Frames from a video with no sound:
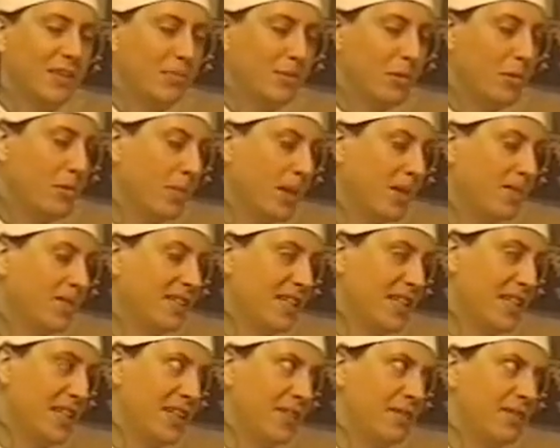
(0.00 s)
I mean,
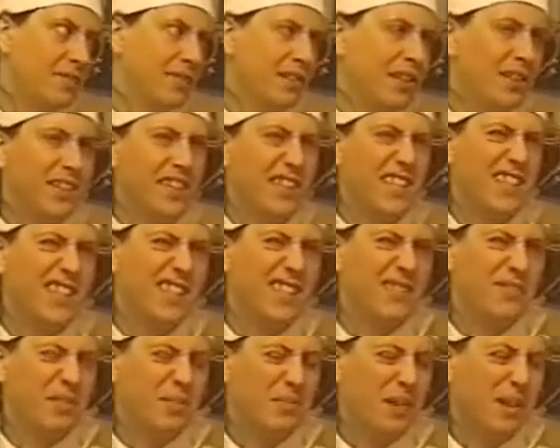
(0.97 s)
if you melt it in it might
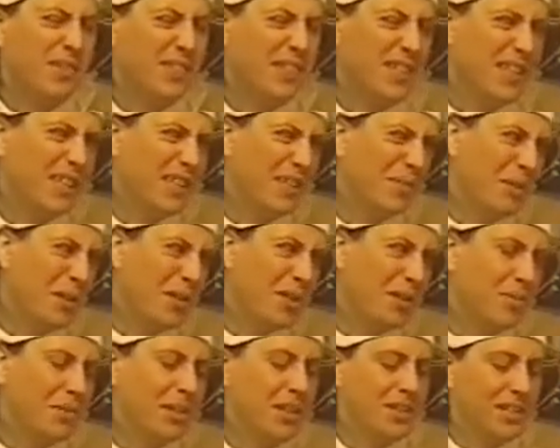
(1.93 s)
not work, so you're going
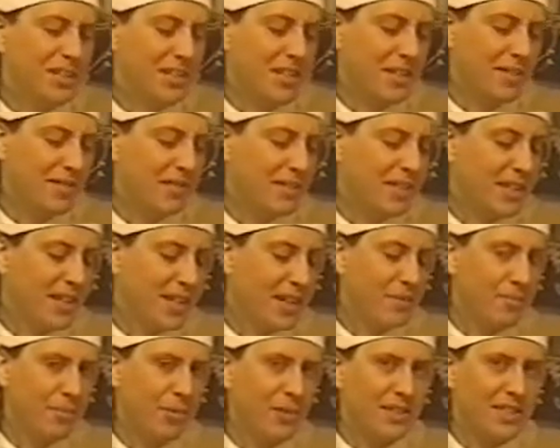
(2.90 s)
to want to really
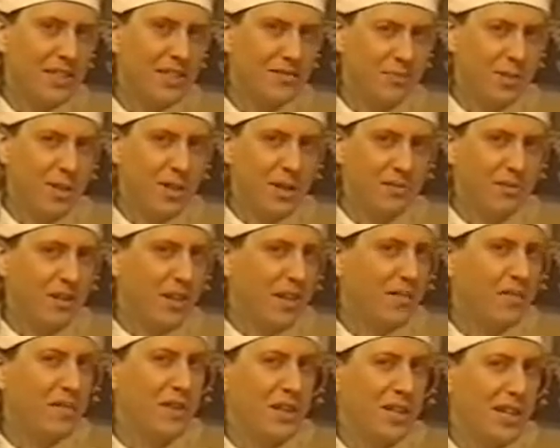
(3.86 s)
finely grate it if
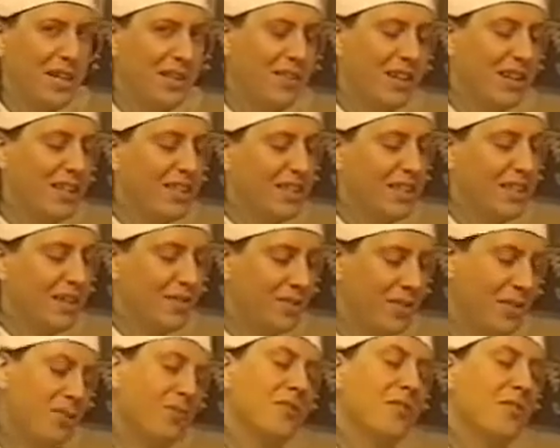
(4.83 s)
you've got something that
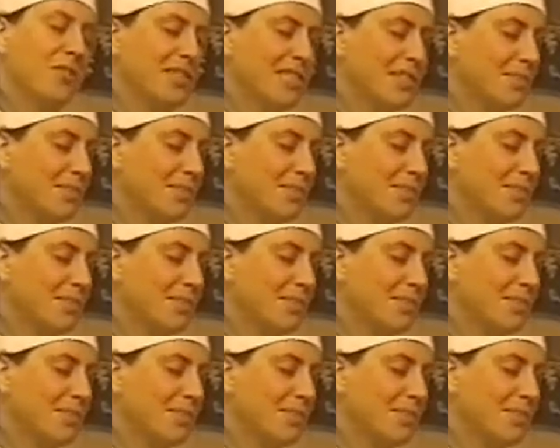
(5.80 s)
isn't